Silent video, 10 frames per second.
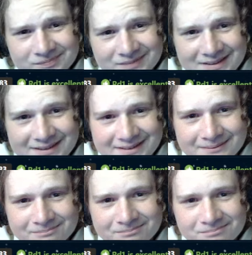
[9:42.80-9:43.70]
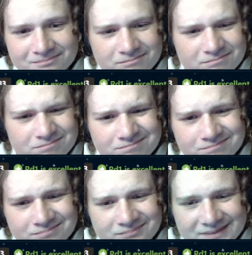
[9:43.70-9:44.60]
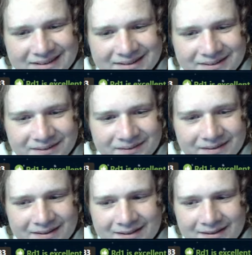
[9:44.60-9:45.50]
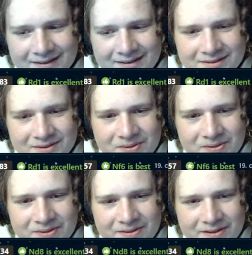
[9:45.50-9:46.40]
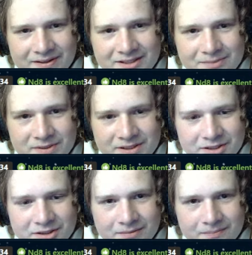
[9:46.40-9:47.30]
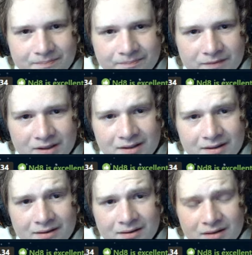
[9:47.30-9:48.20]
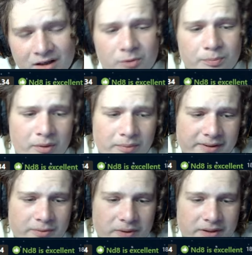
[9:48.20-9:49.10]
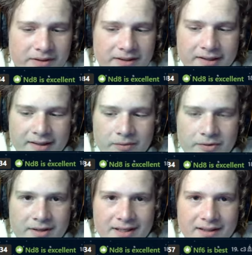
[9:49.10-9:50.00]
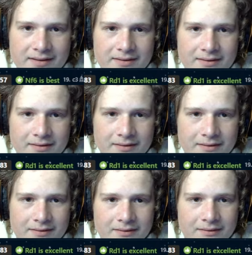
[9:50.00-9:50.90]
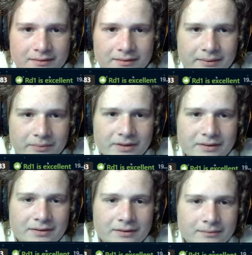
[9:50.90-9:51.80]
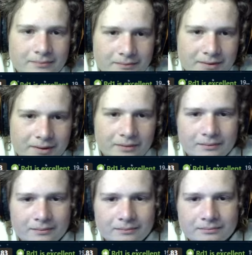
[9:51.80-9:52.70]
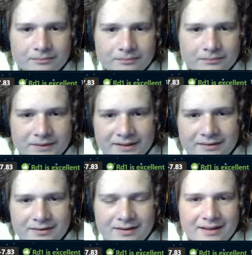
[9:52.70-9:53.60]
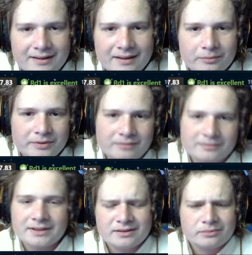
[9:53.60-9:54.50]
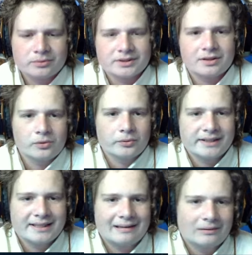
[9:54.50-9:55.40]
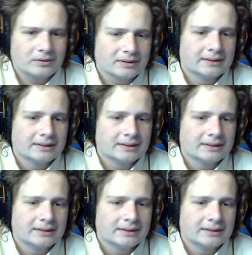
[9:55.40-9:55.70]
Like, I don't know. He saw this position. Oh, probably wanted to kick out the knight. He wanted to, you know, get the knight out, but since it was already out,